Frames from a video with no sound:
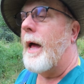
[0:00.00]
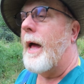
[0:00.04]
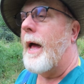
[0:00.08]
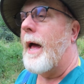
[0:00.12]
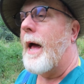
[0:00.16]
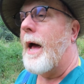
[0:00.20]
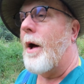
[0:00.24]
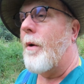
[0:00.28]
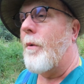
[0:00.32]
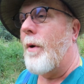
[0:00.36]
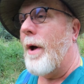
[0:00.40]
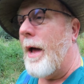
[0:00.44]

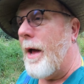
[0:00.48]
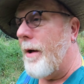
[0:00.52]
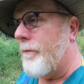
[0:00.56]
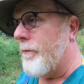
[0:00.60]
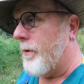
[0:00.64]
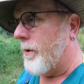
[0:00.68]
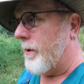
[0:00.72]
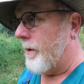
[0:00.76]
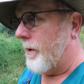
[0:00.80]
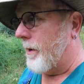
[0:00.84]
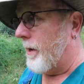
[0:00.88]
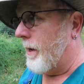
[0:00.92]

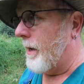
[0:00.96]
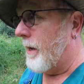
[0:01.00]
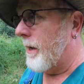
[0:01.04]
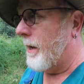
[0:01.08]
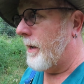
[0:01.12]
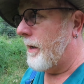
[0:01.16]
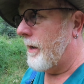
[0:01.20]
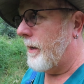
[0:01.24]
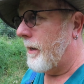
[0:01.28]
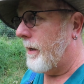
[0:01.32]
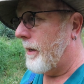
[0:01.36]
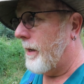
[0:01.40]
However,
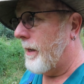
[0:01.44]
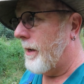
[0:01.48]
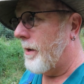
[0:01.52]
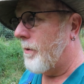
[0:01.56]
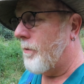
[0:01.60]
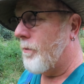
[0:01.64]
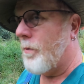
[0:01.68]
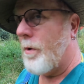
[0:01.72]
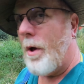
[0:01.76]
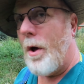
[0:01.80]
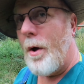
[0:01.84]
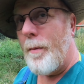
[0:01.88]

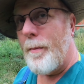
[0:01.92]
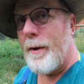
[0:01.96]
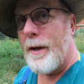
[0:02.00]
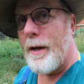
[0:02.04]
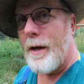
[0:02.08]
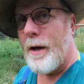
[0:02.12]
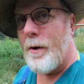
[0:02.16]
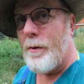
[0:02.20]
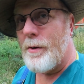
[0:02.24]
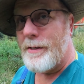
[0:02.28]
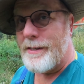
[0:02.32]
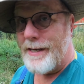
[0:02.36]
little
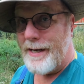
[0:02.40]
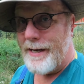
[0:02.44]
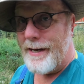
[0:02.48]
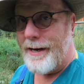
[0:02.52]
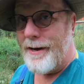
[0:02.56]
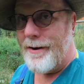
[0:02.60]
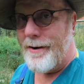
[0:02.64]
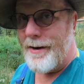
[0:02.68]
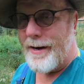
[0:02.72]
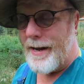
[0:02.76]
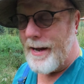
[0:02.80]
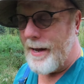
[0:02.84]
Romeo is in
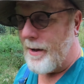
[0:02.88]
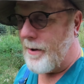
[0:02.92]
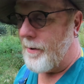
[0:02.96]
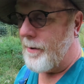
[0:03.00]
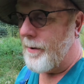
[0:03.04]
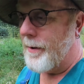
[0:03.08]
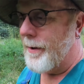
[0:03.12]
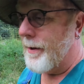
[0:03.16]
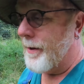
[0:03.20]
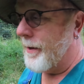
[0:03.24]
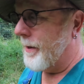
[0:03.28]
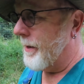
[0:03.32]
here now,
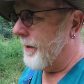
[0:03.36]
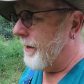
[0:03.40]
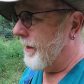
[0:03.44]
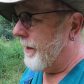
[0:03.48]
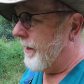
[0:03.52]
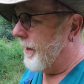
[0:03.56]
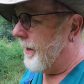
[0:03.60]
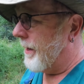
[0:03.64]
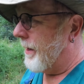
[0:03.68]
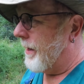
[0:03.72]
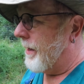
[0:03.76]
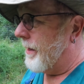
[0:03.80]

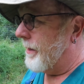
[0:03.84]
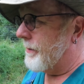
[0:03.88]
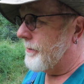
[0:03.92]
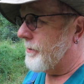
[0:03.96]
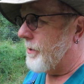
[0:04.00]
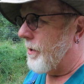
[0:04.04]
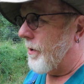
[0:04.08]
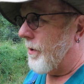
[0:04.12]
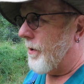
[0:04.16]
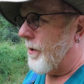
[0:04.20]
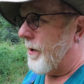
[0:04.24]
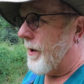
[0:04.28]

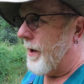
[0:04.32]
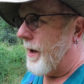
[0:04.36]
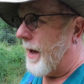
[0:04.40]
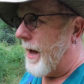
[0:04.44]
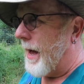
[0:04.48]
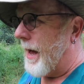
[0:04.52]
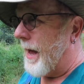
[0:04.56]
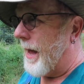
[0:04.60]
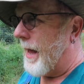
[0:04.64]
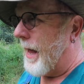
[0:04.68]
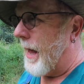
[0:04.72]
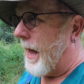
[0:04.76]
so
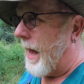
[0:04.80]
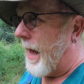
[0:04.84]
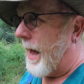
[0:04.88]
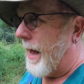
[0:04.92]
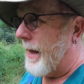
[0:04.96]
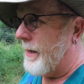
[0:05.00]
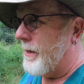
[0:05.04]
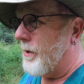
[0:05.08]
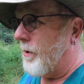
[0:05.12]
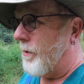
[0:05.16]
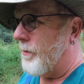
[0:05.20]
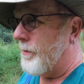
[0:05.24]

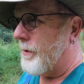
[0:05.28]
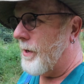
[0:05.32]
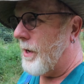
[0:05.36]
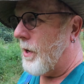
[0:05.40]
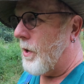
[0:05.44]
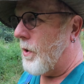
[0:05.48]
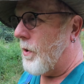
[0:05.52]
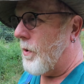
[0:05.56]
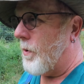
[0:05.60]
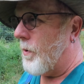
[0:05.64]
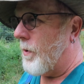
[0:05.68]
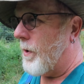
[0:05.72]
I don't
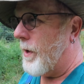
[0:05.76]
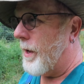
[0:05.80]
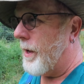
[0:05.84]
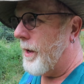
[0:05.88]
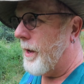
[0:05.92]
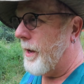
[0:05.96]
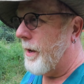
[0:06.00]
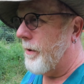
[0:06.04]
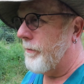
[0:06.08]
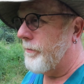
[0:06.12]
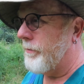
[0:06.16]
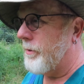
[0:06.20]
know
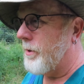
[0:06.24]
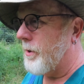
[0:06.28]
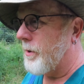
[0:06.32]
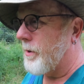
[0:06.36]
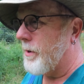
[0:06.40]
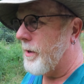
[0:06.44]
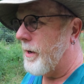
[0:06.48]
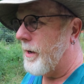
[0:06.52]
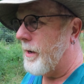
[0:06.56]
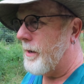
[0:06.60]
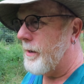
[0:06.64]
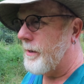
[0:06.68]
if they're
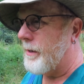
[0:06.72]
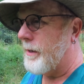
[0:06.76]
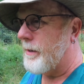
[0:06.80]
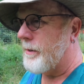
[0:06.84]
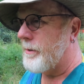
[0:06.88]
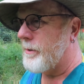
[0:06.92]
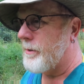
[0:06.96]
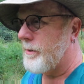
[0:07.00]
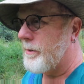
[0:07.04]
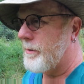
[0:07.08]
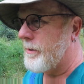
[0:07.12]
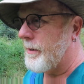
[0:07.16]
gonna
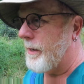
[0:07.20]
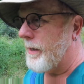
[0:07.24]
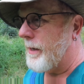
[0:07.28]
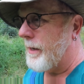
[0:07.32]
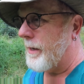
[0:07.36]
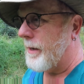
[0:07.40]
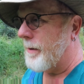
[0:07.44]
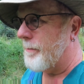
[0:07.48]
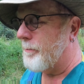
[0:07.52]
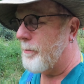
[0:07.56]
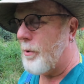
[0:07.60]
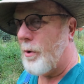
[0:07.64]
just
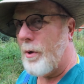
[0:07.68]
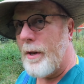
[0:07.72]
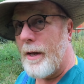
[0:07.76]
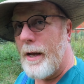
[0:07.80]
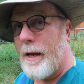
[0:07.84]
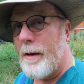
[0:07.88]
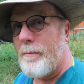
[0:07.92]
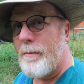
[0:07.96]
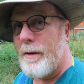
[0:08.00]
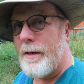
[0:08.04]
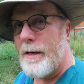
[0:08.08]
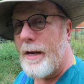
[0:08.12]
bully
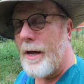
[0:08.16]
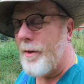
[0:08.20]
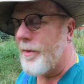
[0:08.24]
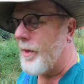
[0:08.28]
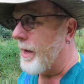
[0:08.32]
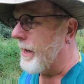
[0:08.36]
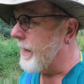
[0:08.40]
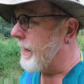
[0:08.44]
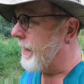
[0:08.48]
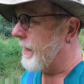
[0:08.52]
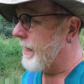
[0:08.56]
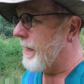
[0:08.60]
him to death.
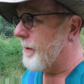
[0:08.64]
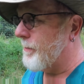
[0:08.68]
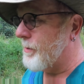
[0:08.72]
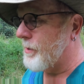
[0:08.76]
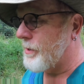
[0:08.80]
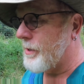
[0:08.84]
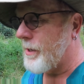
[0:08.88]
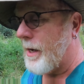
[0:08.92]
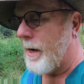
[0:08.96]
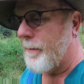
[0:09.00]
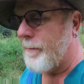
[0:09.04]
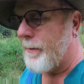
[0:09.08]
I got to keep a
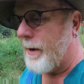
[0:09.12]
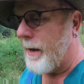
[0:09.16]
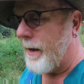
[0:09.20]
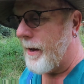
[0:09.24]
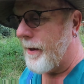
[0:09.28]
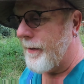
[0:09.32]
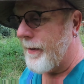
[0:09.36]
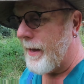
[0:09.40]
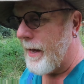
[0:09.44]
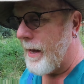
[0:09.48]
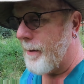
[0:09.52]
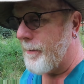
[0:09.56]
sharp eye
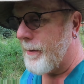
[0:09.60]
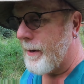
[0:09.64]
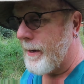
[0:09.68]
on that,